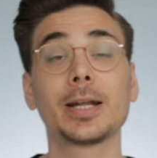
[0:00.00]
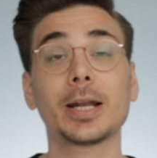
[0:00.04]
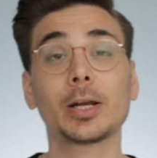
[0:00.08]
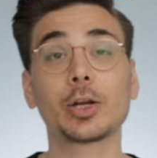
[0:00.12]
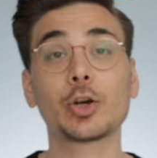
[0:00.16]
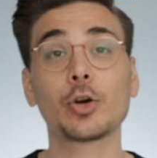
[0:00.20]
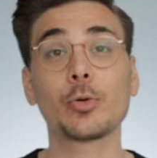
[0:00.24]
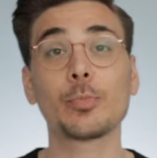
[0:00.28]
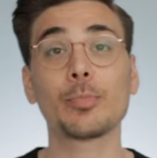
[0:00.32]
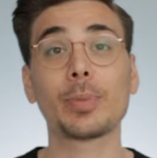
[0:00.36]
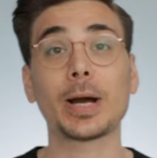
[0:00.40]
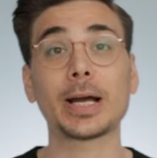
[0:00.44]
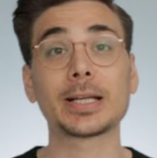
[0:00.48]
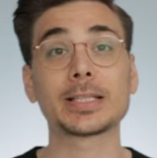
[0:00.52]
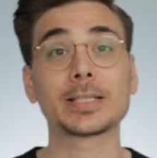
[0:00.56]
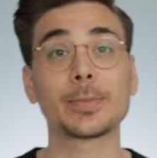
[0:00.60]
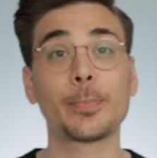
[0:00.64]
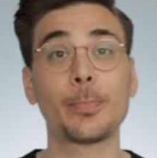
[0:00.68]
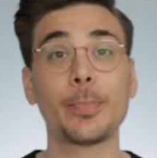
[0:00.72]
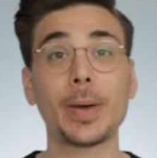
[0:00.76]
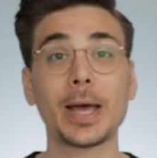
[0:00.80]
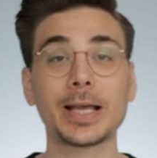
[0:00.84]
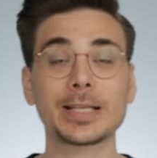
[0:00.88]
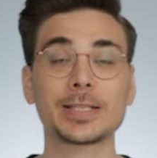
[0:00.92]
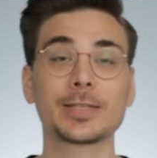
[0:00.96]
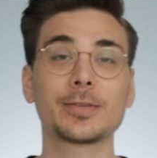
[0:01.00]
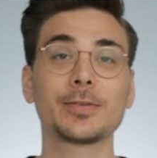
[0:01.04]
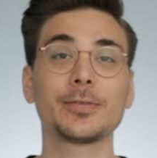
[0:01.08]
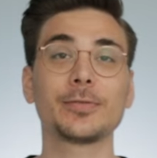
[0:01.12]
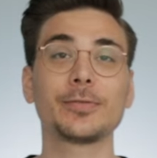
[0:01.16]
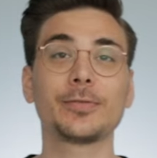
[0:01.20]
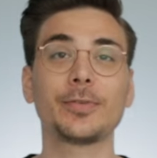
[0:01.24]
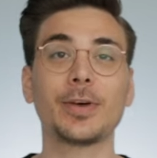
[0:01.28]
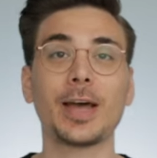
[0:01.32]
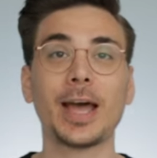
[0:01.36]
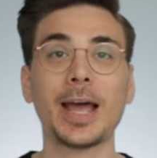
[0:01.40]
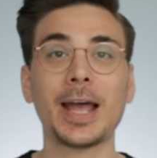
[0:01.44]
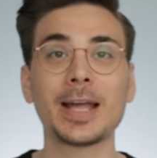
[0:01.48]
that combines
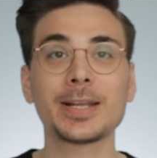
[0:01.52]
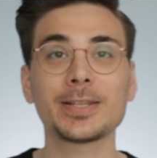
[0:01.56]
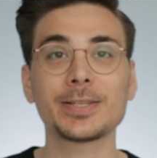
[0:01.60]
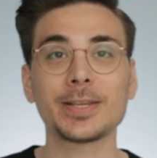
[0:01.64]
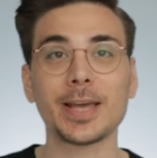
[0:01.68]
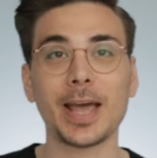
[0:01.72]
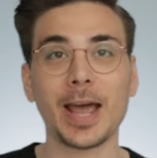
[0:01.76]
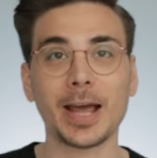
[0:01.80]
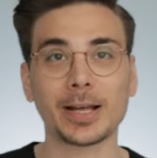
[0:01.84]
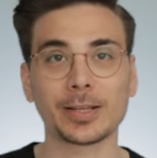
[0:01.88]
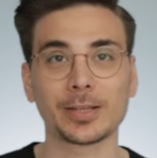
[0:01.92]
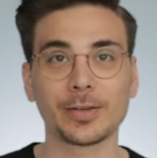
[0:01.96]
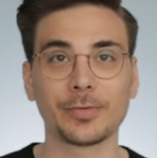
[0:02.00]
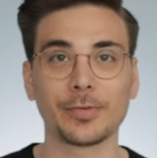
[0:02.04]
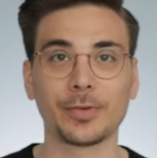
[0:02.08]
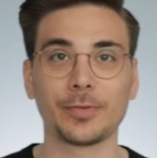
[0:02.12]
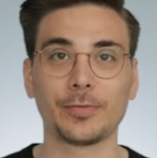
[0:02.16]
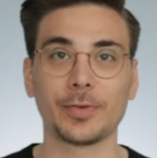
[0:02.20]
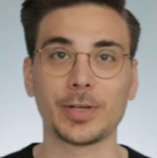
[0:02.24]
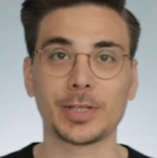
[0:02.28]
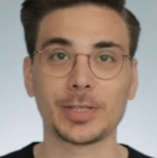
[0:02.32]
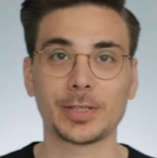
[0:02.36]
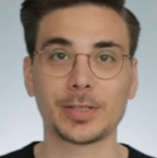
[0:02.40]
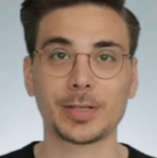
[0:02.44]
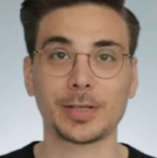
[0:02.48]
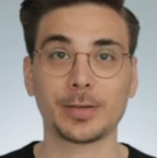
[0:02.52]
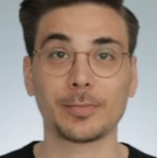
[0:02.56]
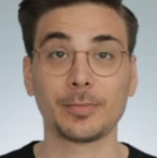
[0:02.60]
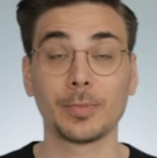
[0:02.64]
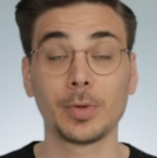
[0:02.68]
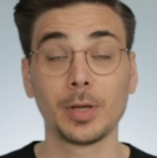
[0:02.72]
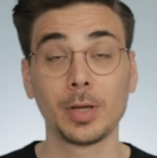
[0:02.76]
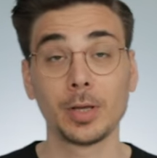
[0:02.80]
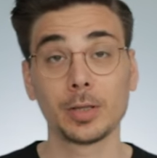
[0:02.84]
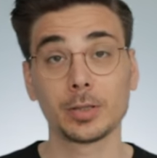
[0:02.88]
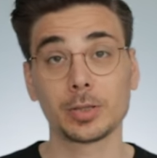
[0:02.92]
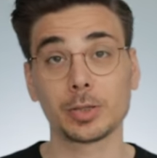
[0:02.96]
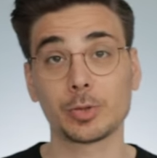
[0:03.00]
passive and active investing.
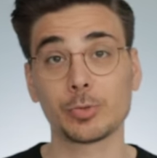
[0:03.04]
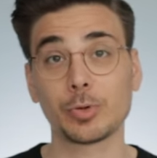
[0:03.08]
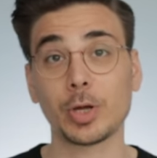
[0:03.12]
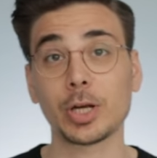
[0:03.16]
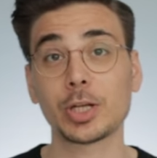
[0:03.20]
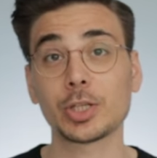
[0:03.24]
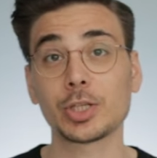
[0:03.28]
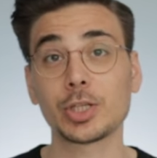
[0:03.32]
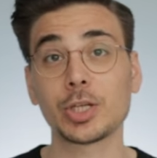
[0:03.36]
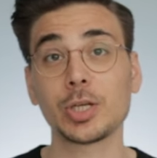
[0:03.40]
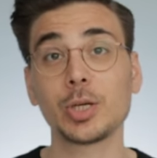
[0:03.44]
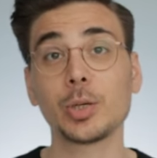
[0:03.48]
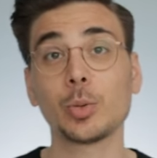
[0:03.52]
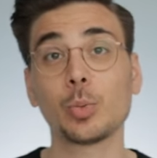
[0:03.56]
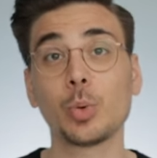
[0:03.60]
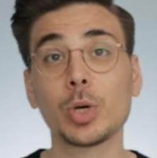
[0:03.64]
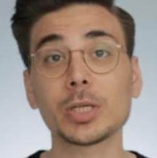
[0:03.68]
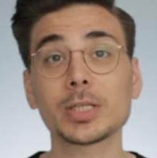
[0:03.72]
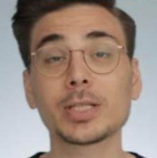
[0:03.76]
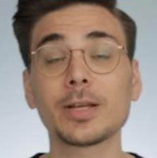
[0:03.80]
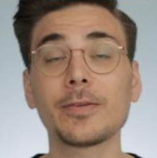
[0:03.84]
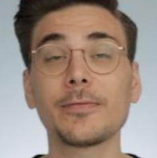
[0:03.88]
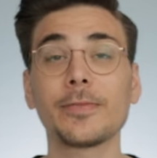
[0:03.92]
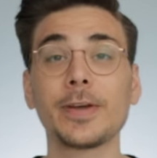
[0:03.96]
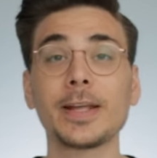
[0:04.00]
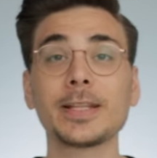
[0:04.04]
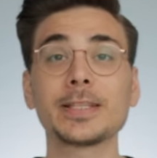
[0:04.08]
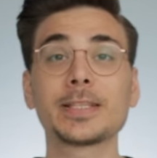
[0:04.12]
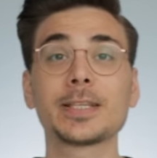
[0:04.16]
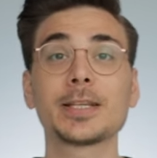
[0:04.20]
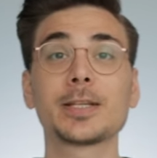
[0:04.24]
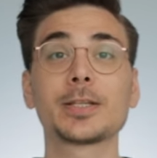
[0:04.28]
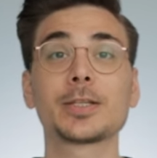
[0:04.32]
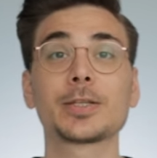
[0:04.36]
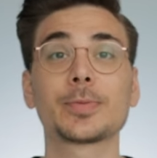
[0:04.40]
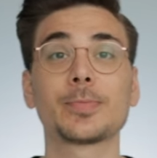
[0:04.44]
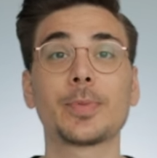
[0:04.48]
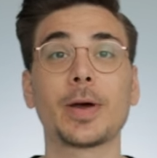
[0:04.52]
The strategy was
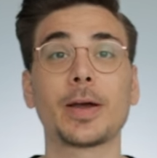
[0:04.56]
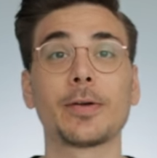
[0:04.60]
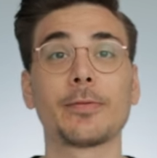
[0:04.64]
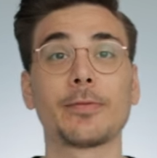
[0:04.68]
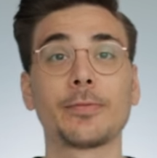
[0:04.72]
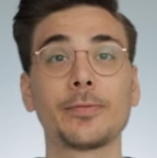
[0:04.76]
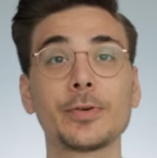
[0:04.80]
invented by